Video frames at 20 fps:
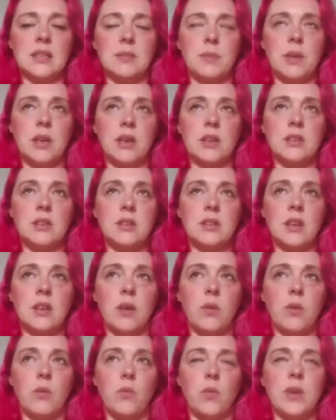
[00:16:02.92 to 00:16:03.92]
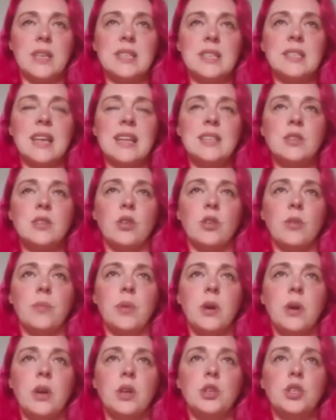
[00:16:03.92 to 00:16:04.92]
Because we'd set up
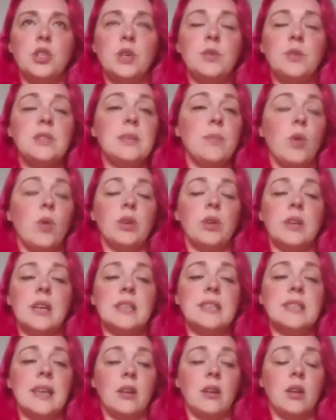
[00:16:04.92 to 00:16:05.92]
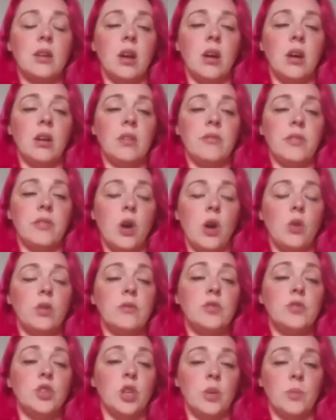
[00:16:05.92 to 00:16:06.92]
Tuesday morning at 10 o'clock for the whole
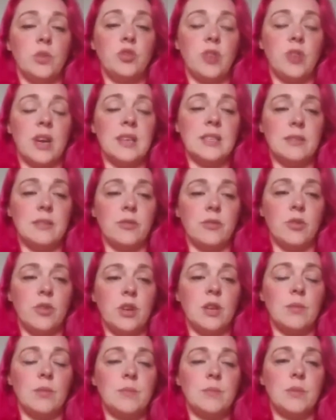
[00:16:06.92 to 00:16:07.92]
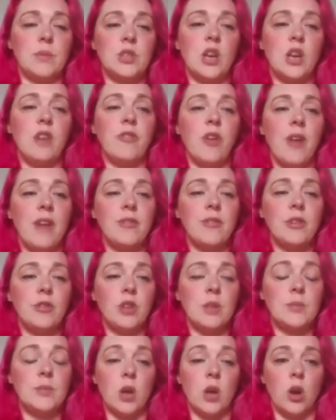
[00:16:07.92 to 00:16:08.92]
of June. We're trying different groups, but so far every
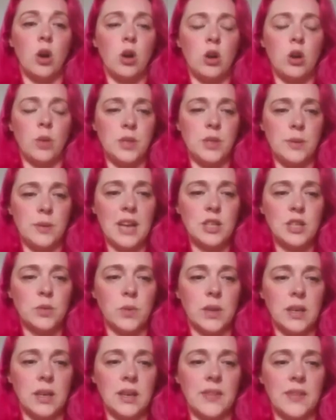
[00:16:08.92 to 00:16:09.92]
group's gone, oh, can we do next week?